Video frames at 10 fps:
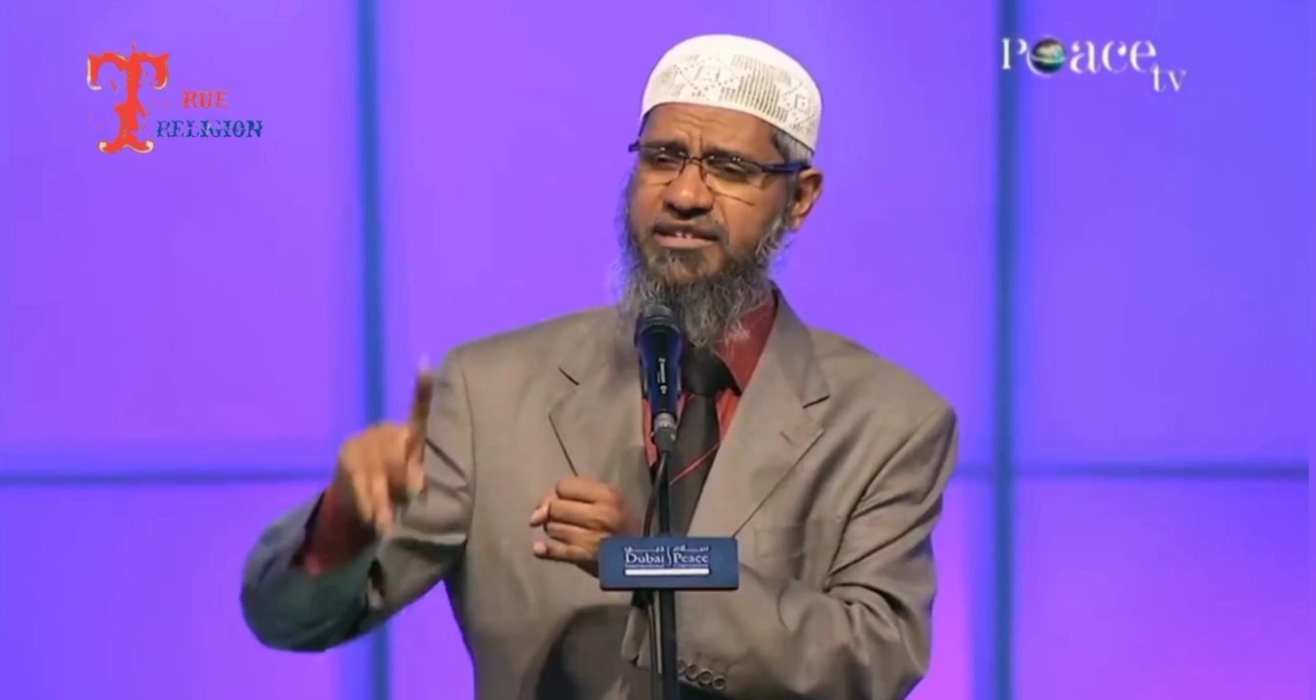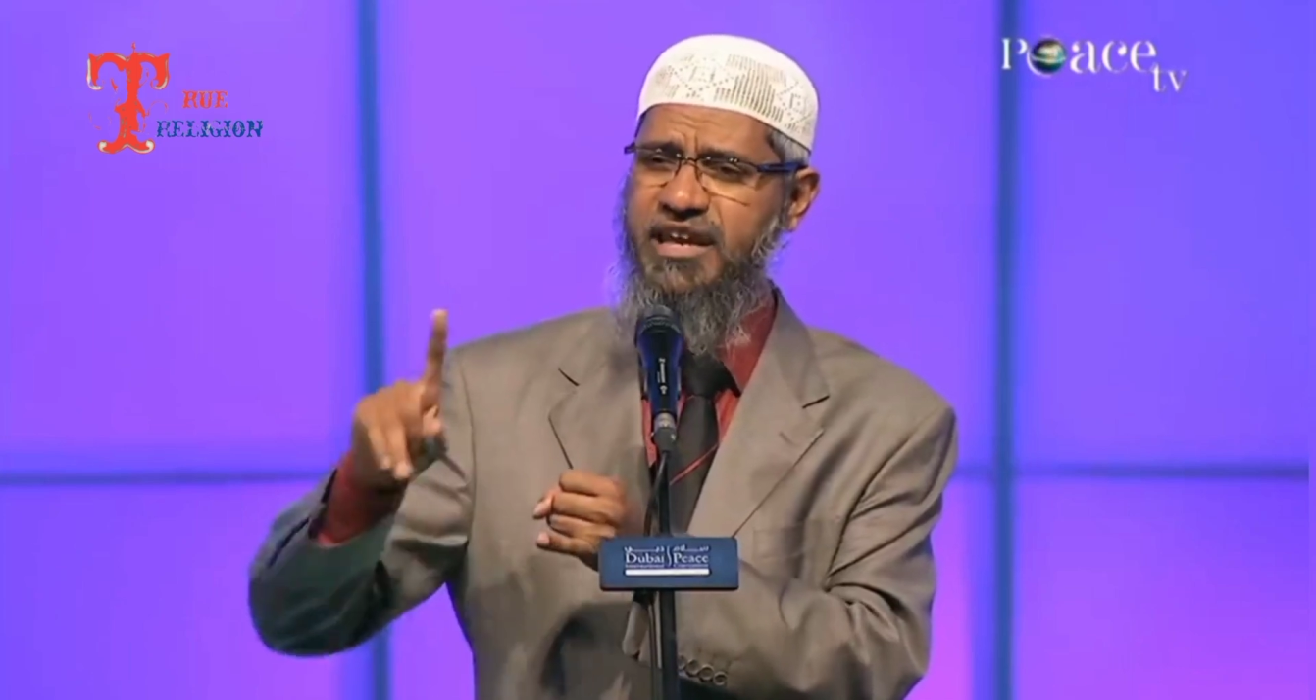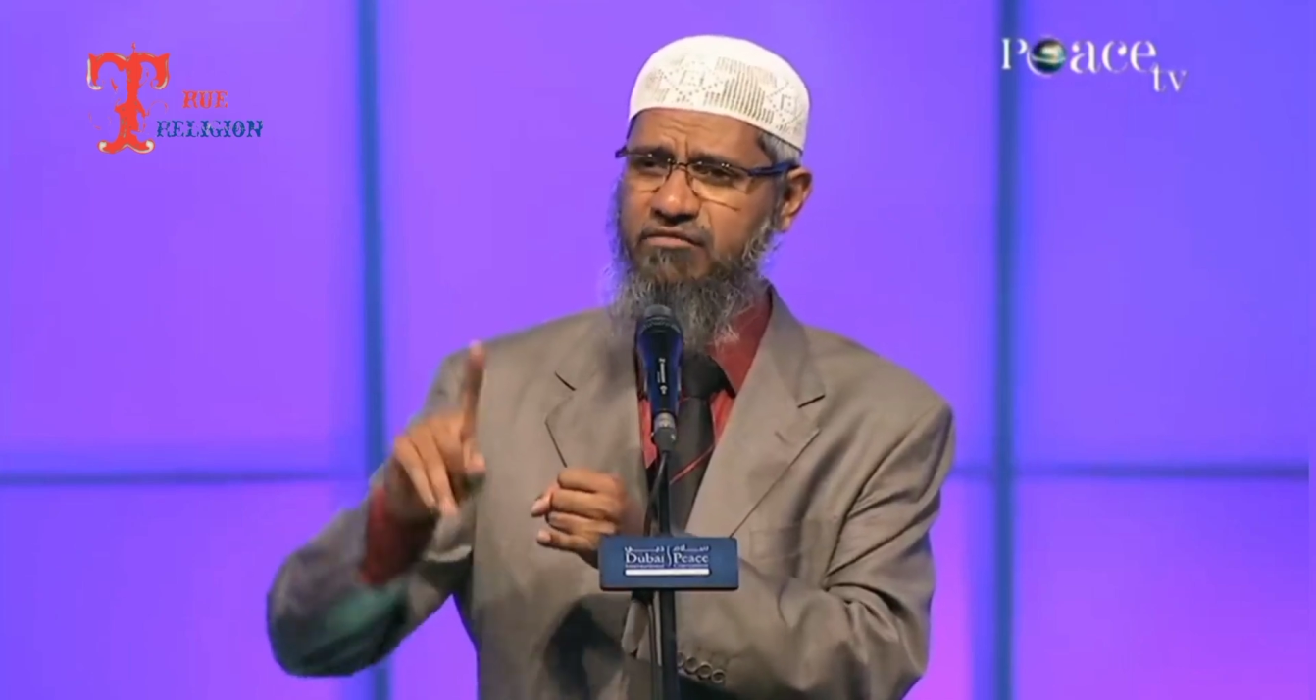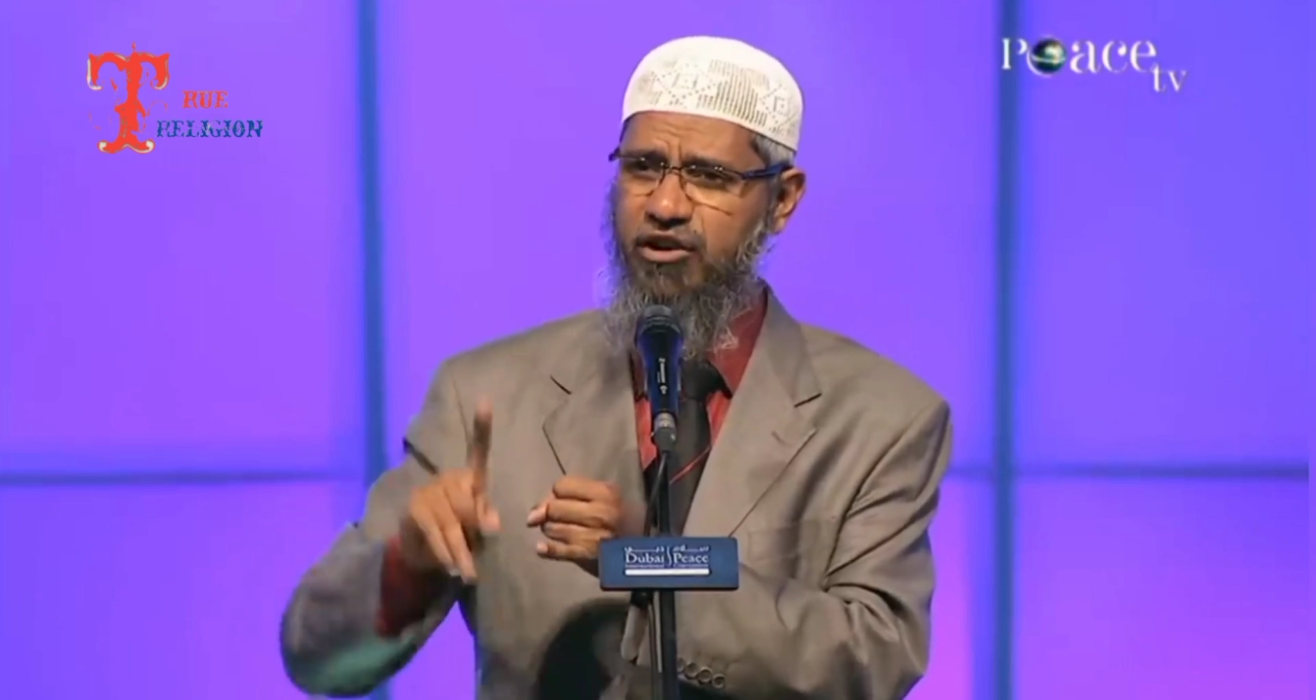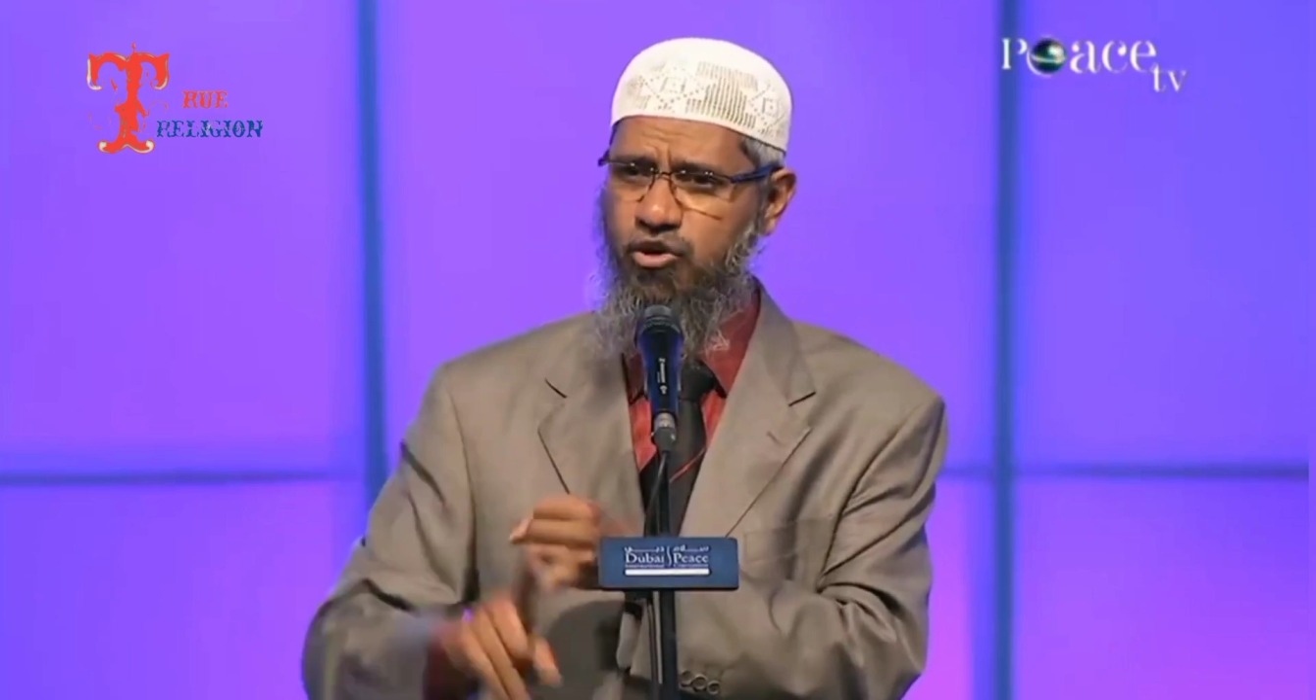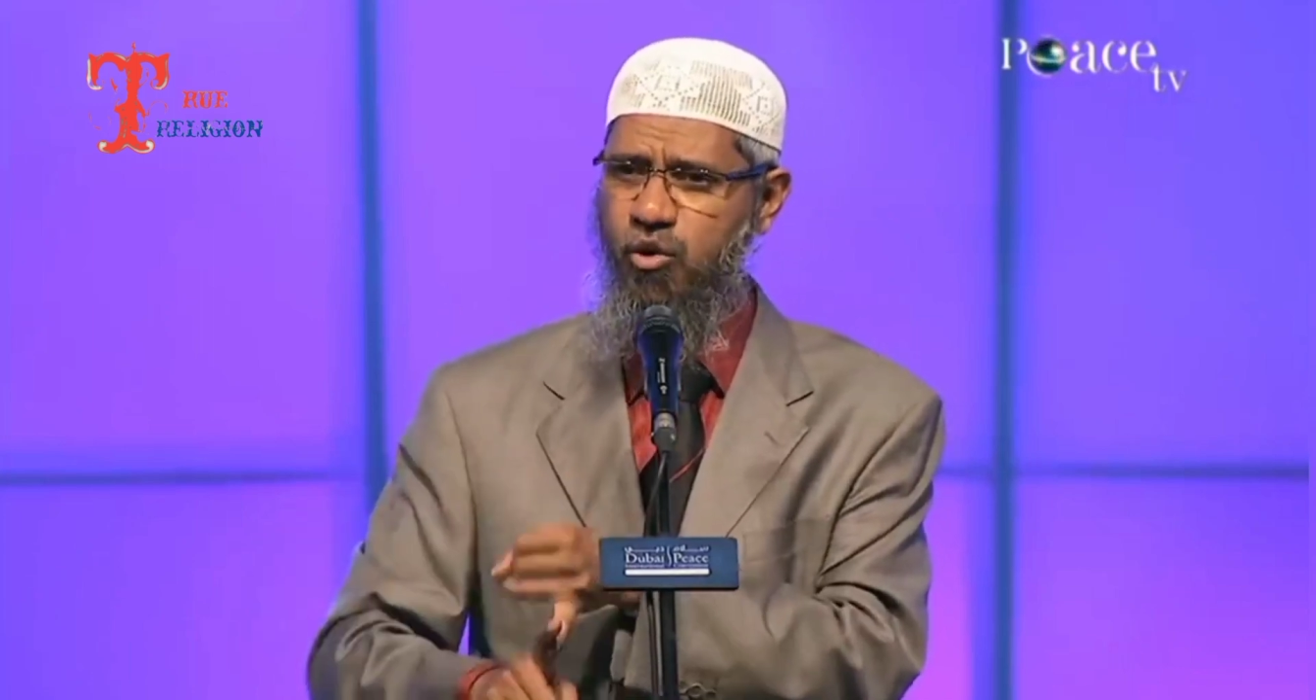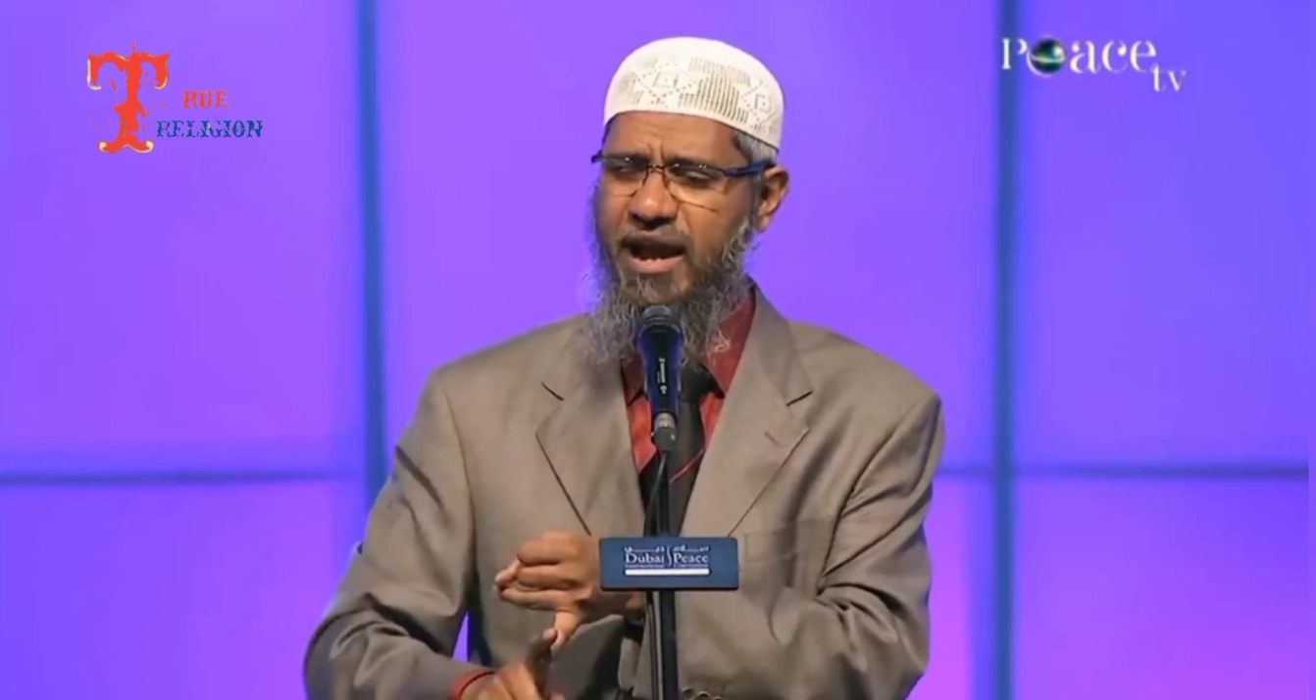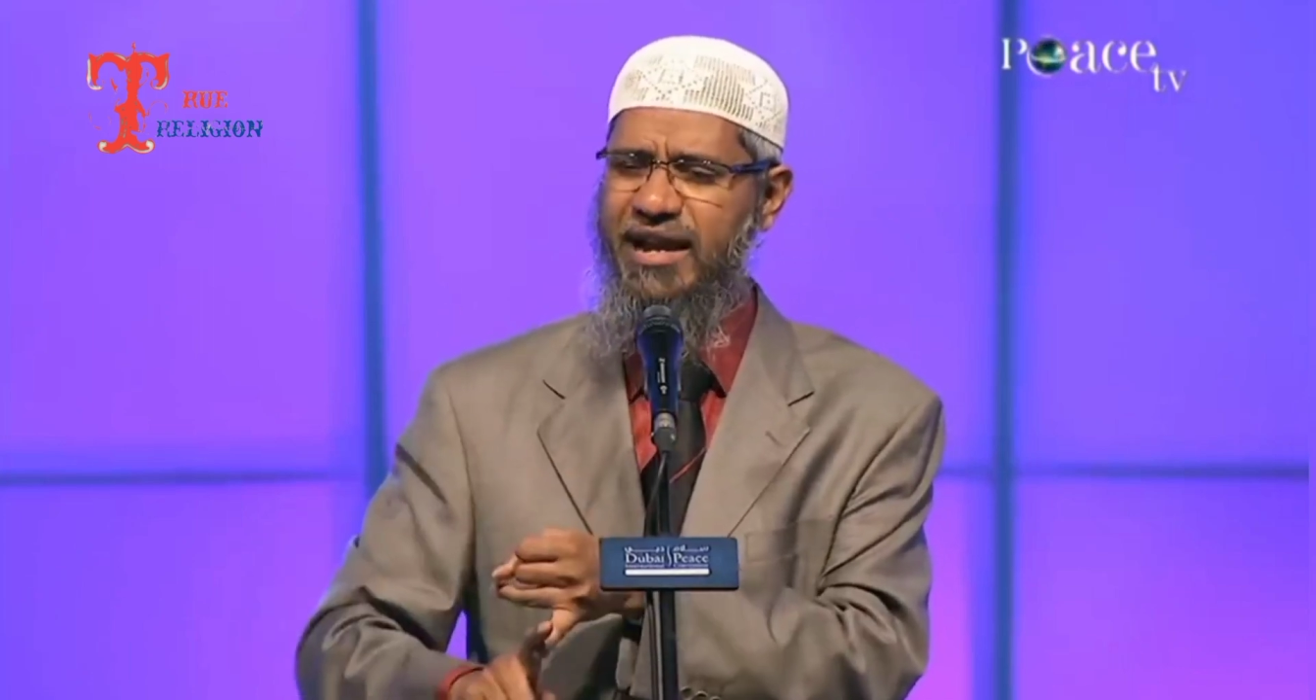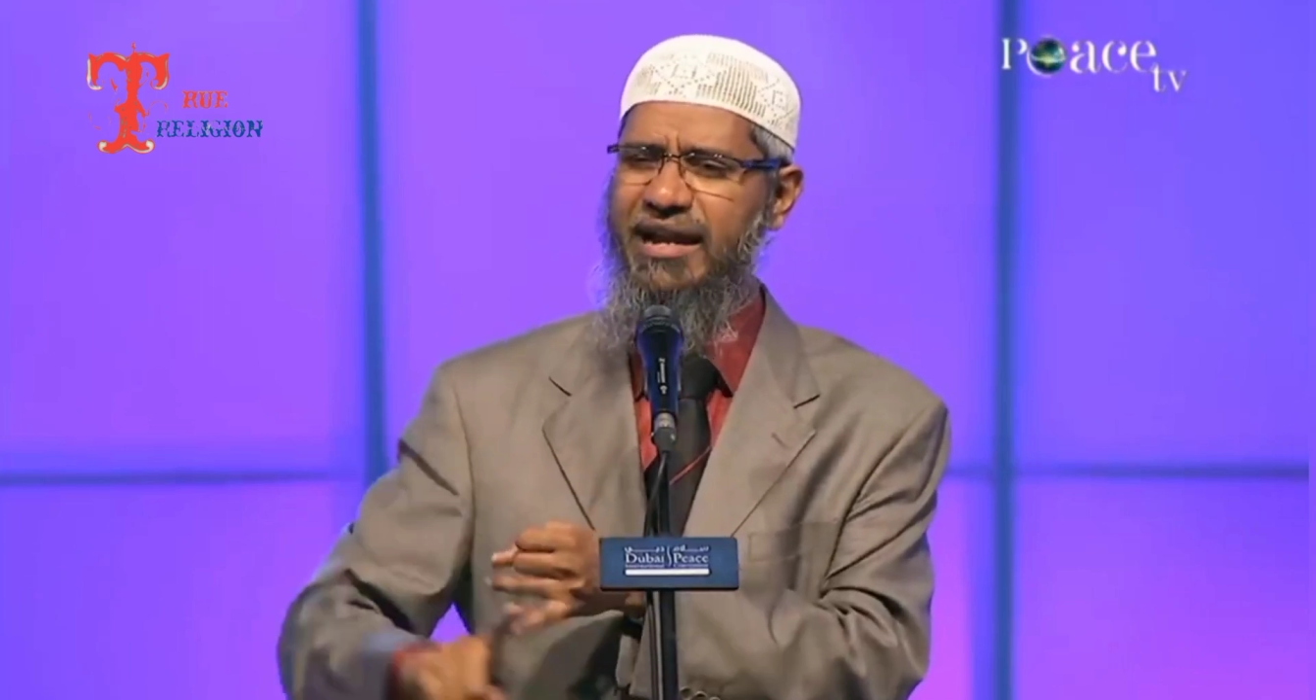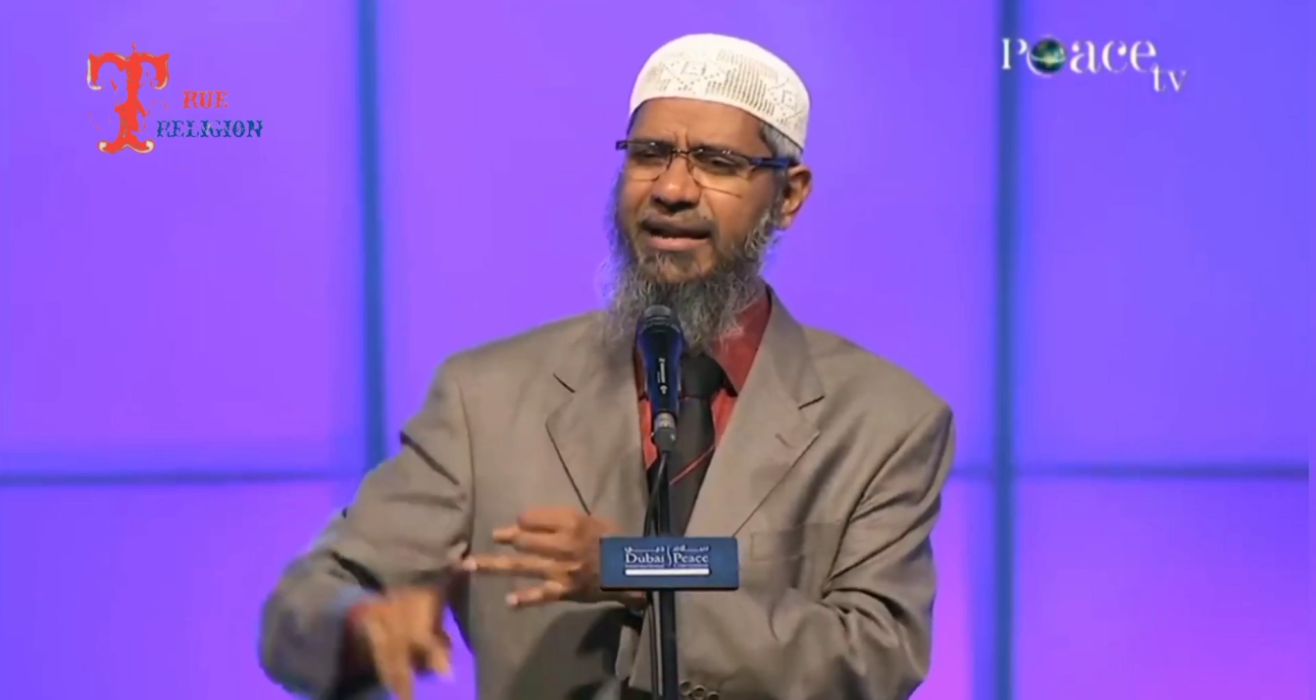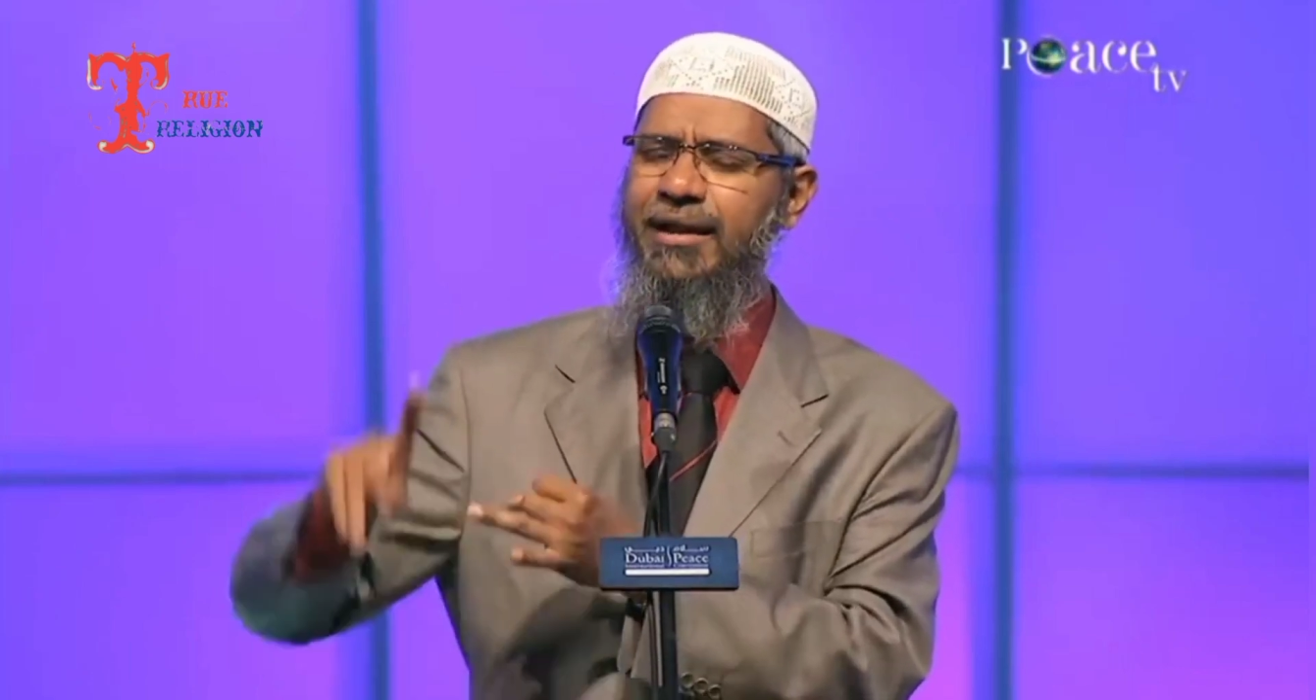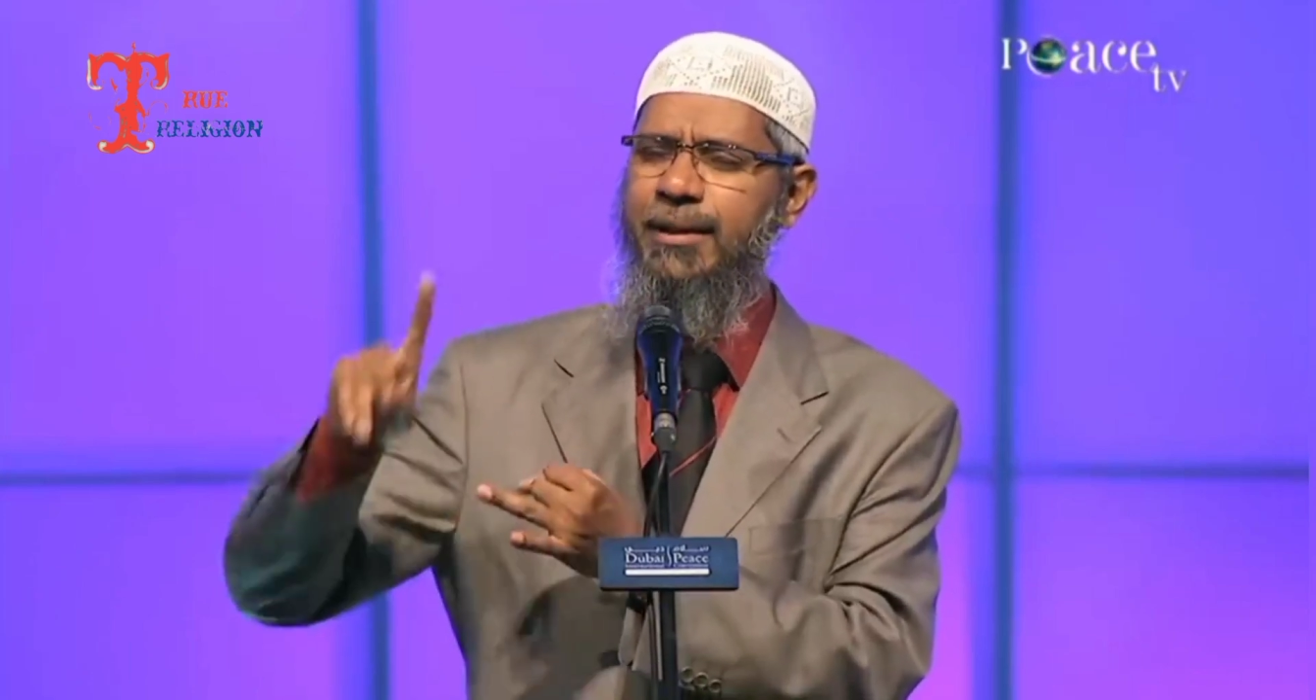he has got no idol,